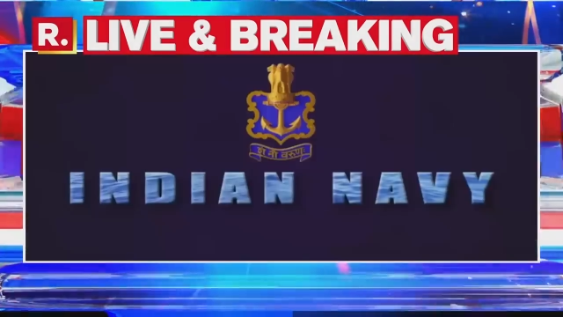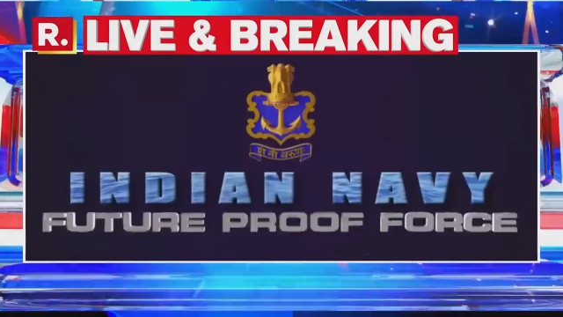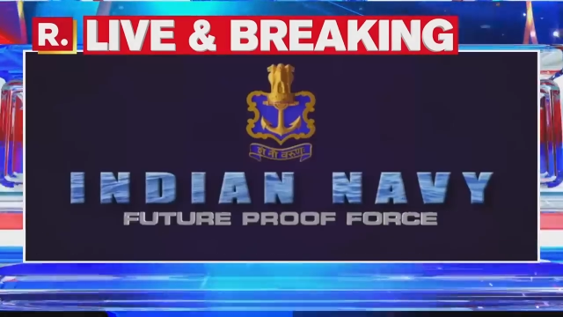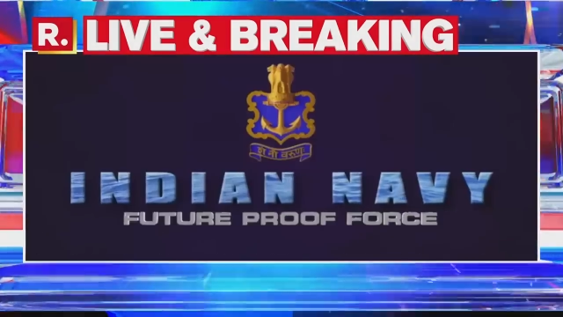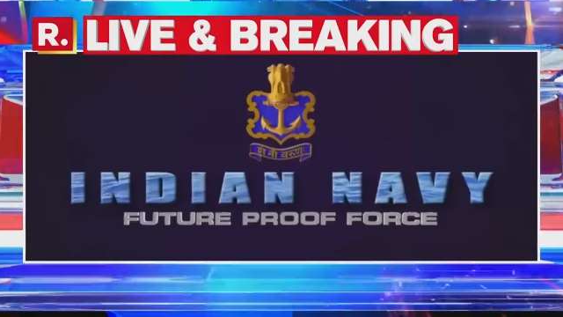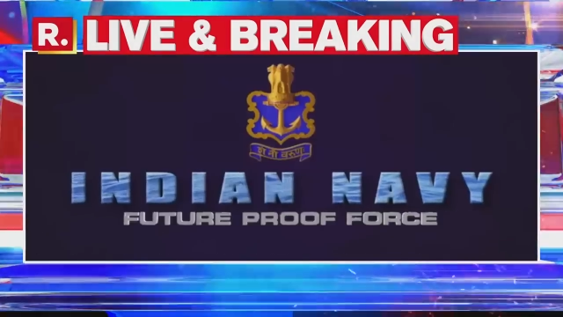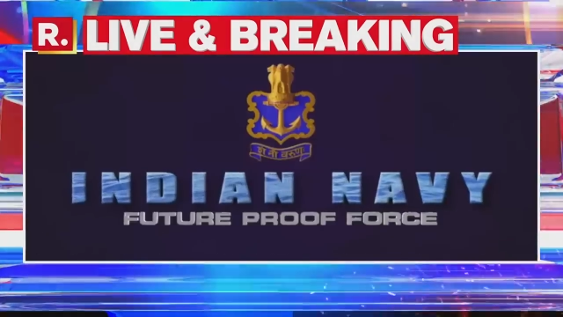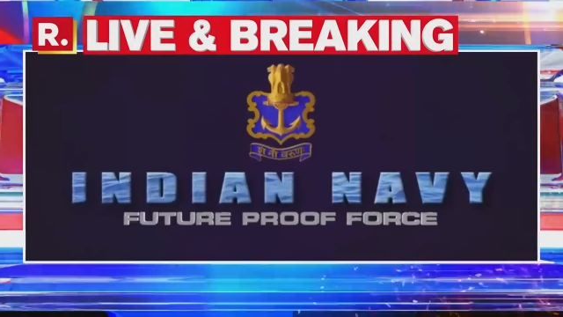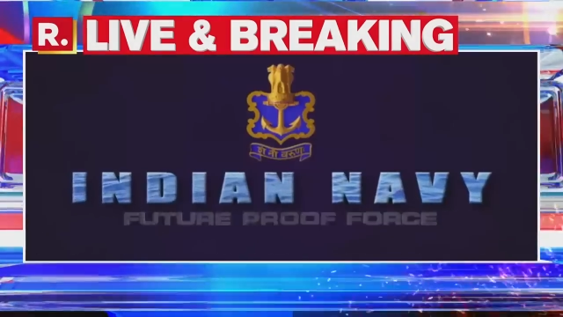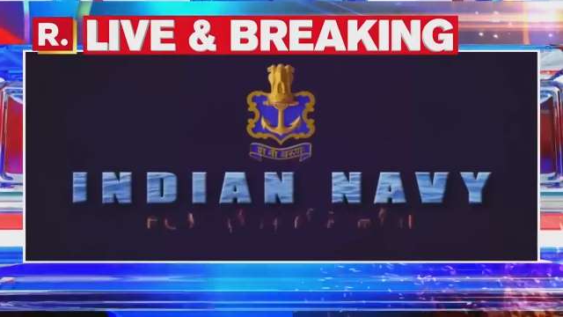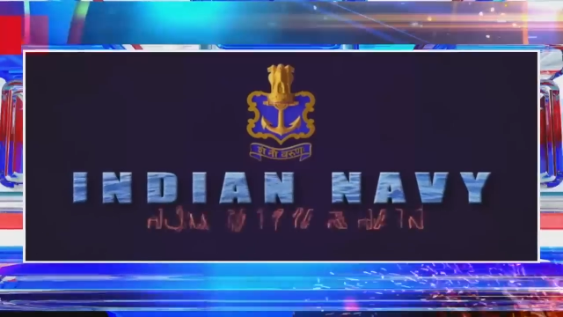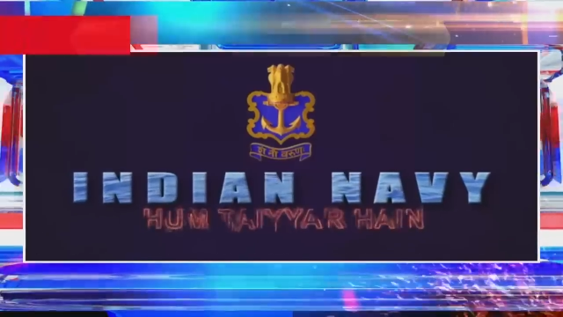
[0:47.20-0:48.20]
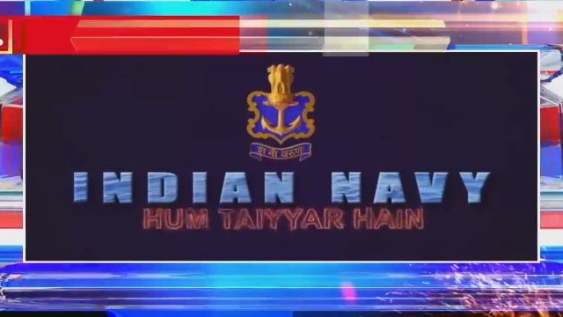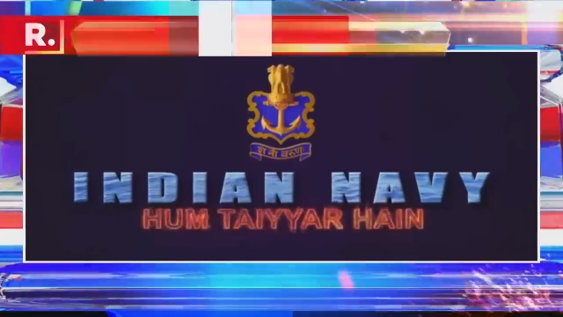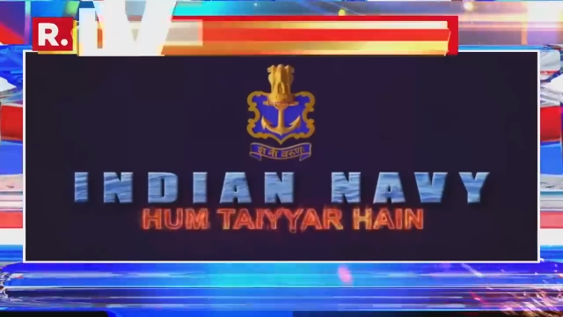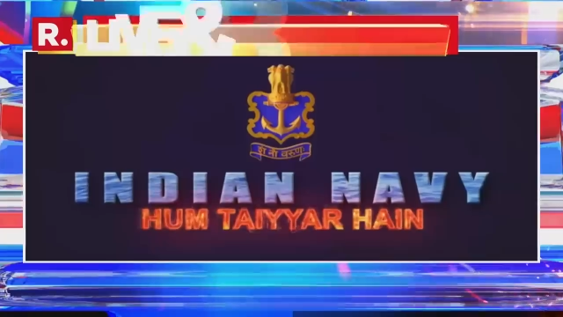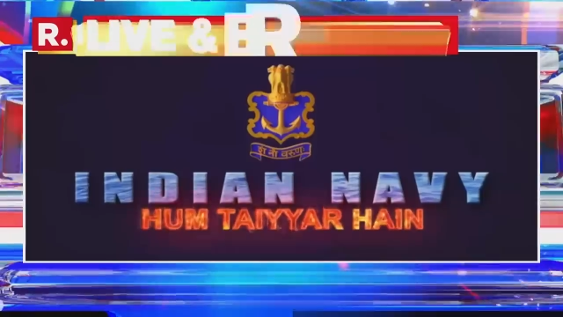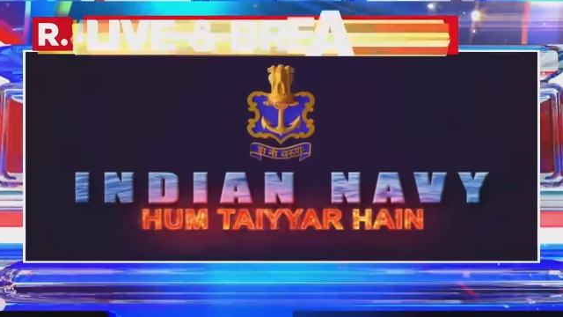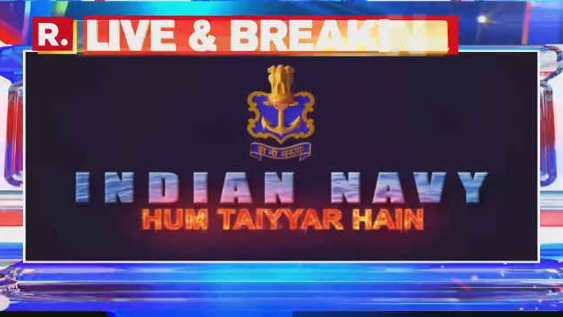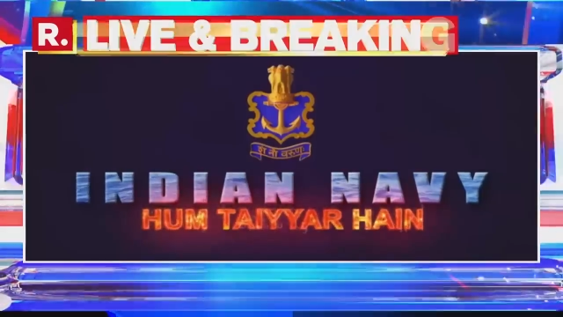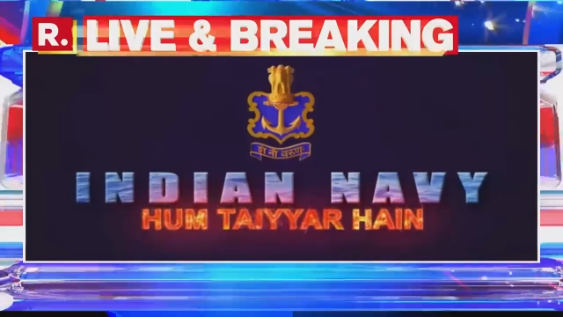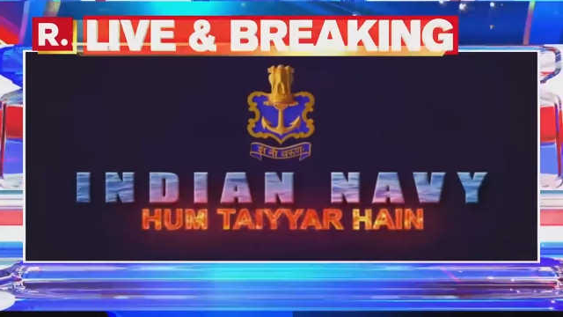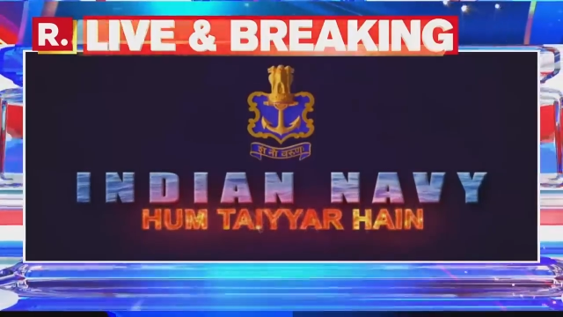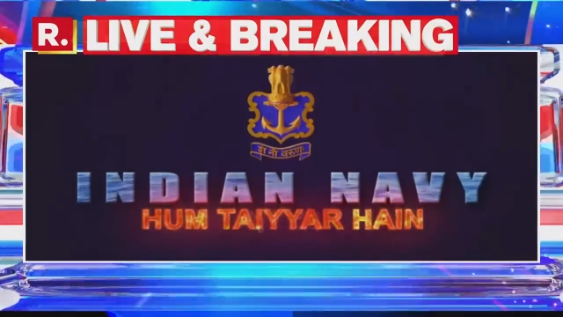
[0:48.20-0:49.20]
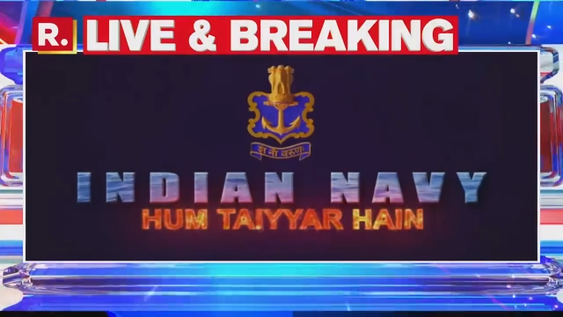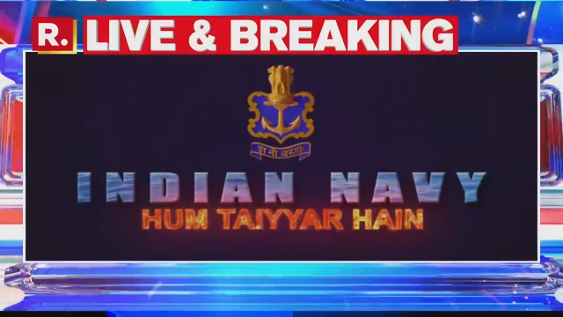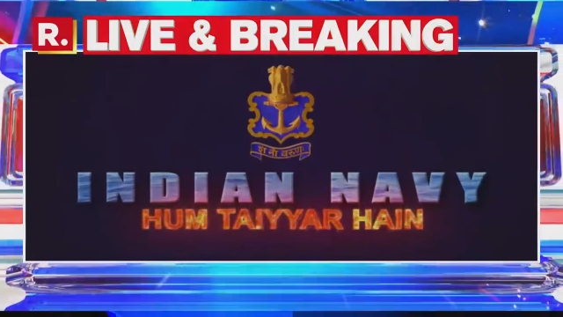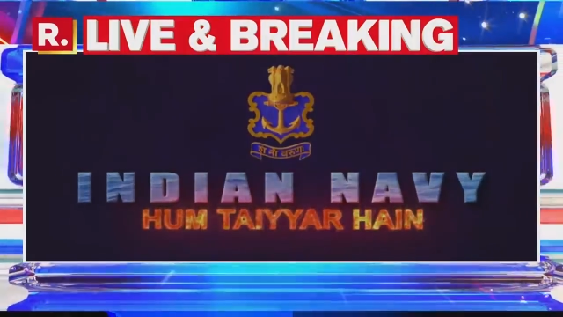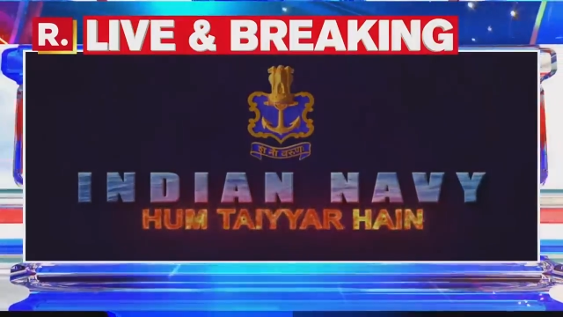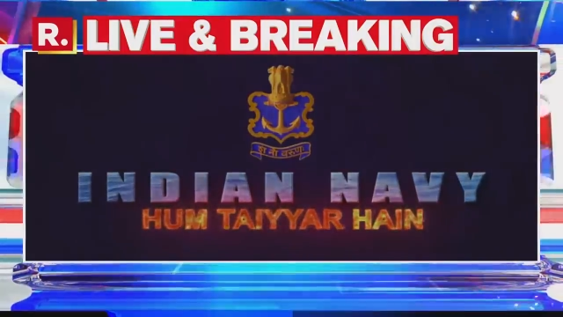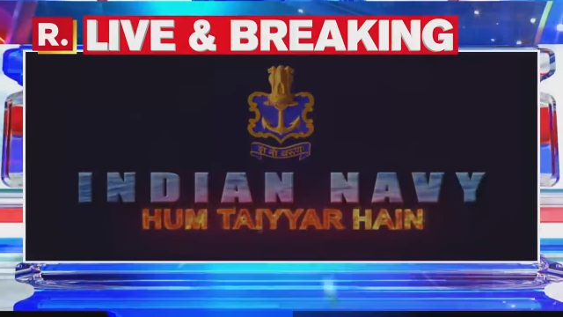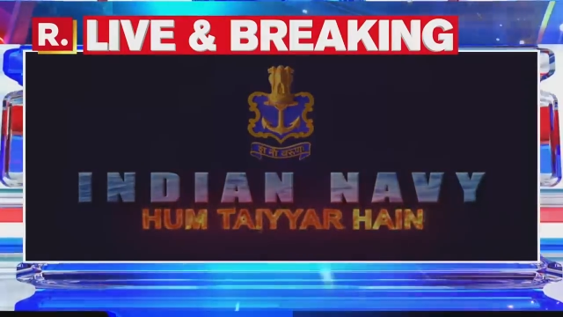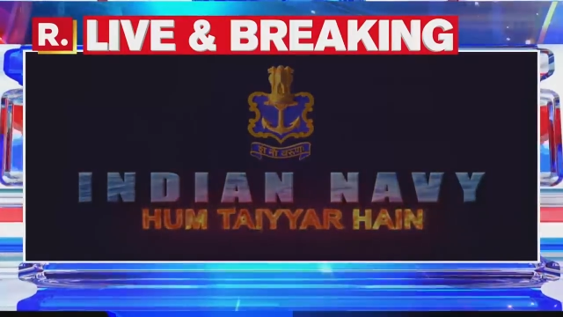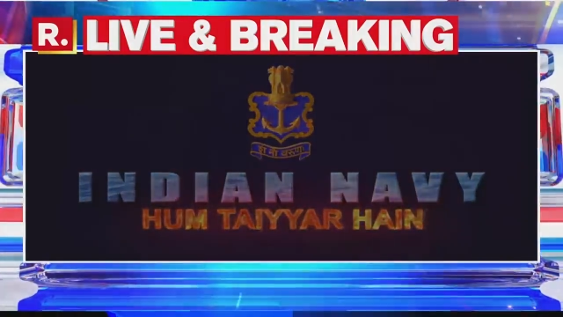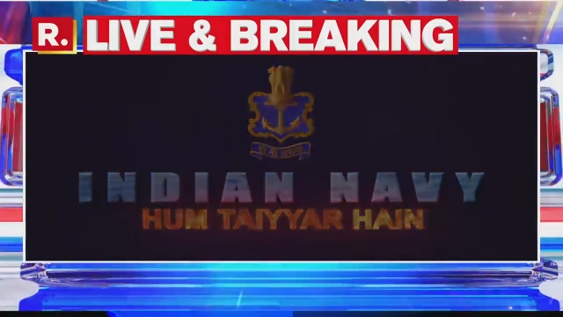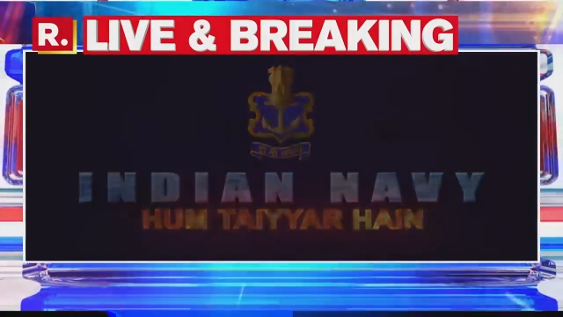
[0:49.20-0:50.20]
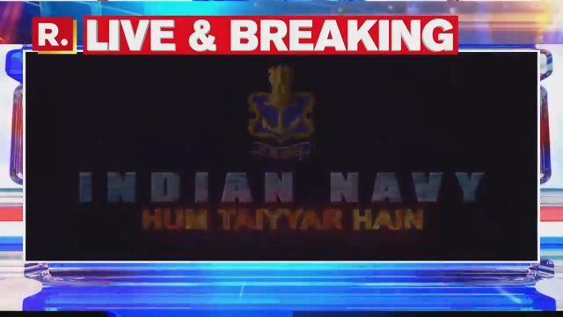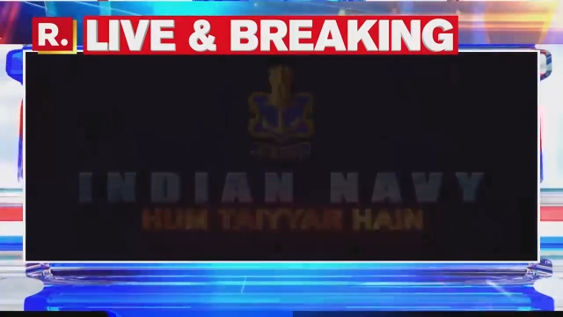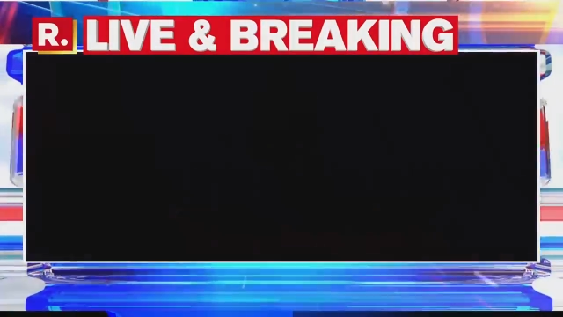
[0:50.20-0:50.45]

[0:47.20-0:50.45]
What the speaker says: (no speaker visible)